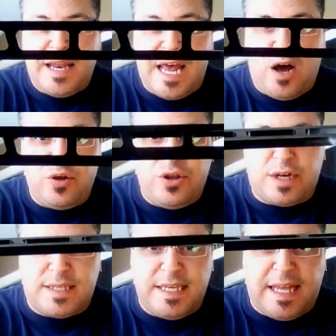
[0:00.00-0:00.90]
Now,
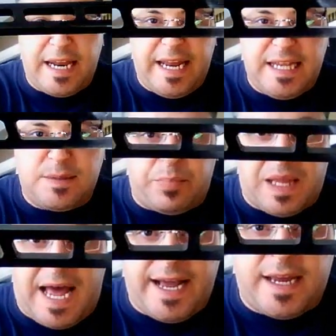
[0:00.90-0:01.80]
you can see that it is
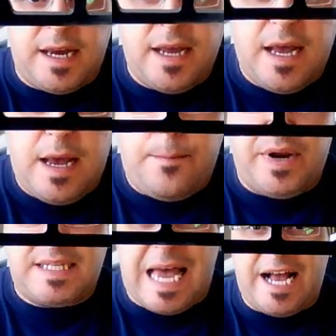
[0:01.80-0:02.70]
black,
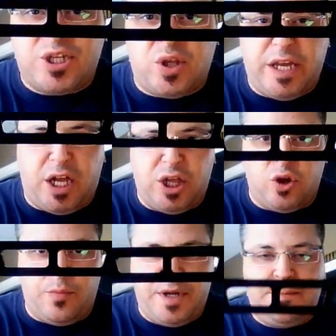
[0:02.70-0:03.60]
but it's actually
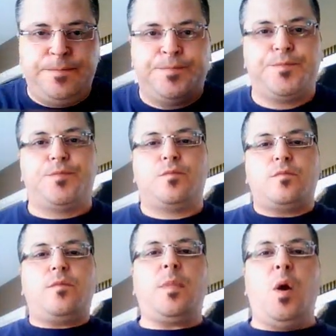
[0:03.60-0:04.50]
aluminum.
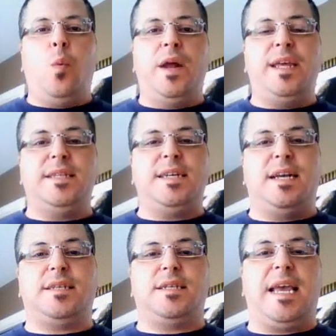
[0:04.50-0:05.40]
What he
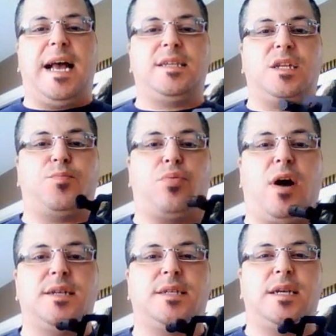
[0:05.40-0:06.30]
does is he has this
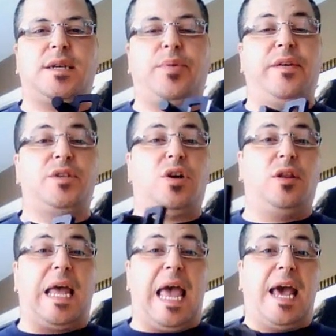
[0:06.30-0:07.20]
process, I believe it's
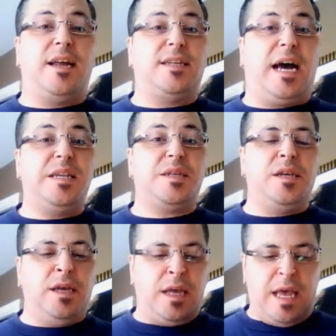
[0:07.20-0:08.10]
called
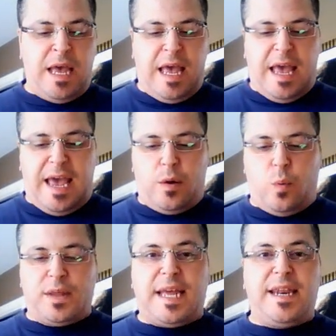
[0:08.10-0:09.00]
anodizing,
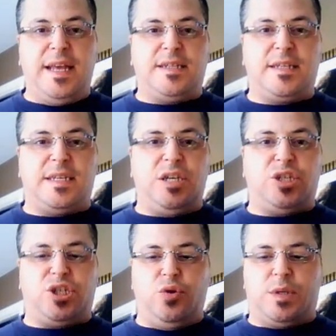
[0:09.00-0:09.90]
and what that is is he
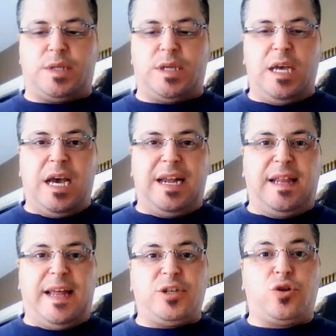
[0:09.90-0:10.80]
shoots an
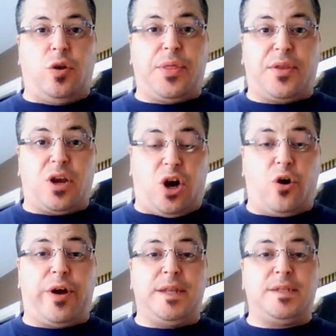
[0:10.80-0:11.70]
electrical
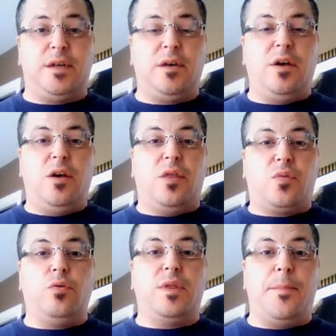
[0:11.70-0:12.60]
current
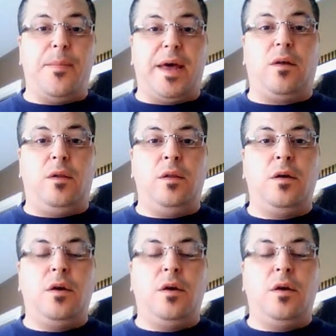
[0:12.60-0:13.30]
through the metal,